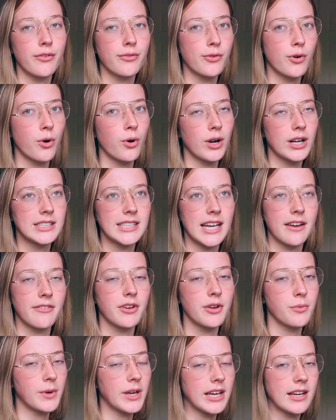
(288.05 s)
Of course,
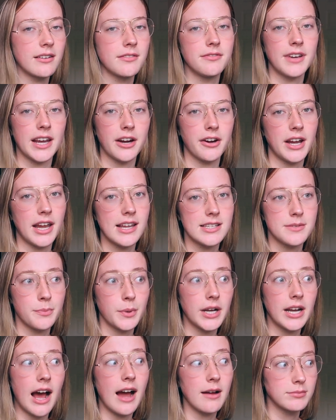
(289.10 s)
every week varies,
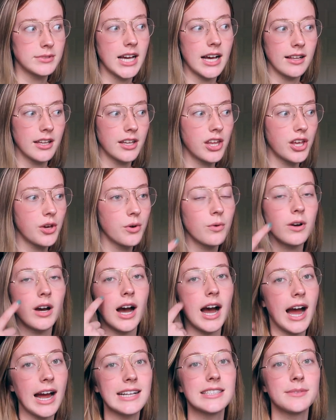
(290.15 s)
but I'm telling
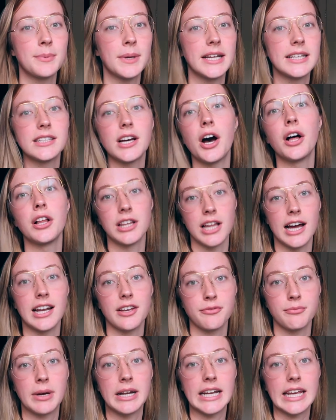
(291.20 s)
you, I spend a lot
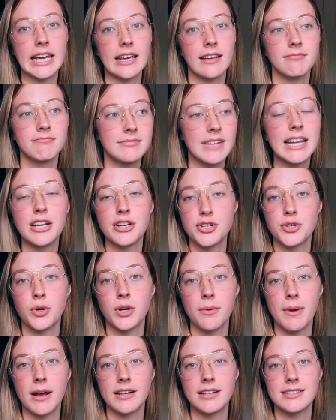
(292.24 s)
of money in a short
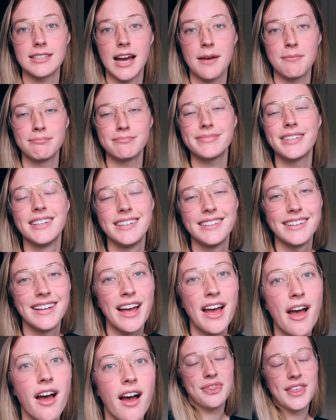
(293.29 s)
amount of time.
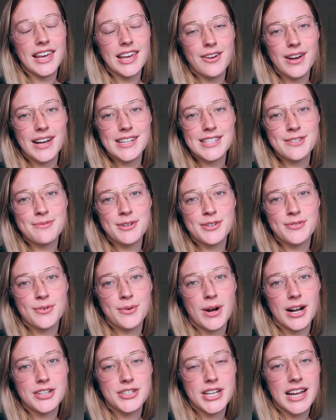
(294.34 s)
Thank you guys so much for
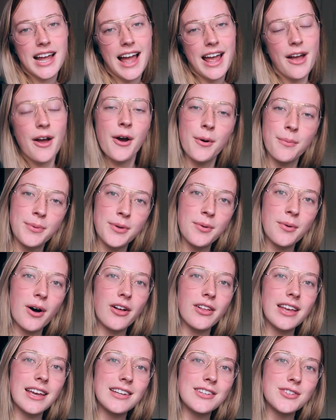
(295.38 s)
watching. I hope you
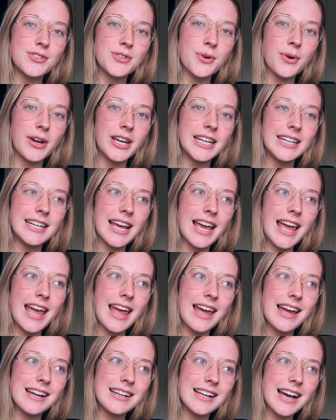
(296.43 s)
all enjoyed,
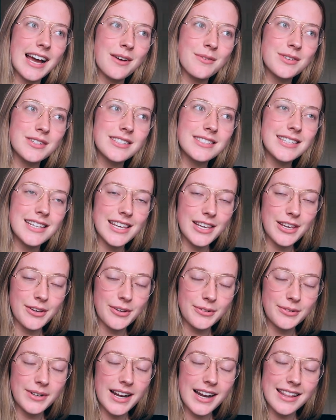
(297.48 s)
and I will see
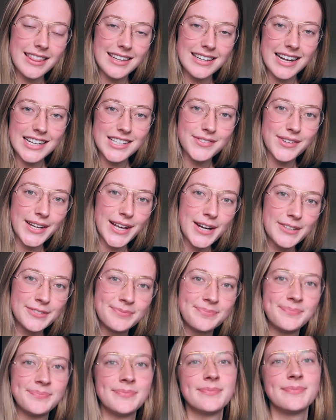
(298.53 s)
you in the next video.
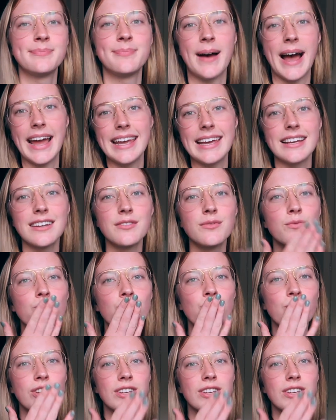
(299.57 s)
Bye.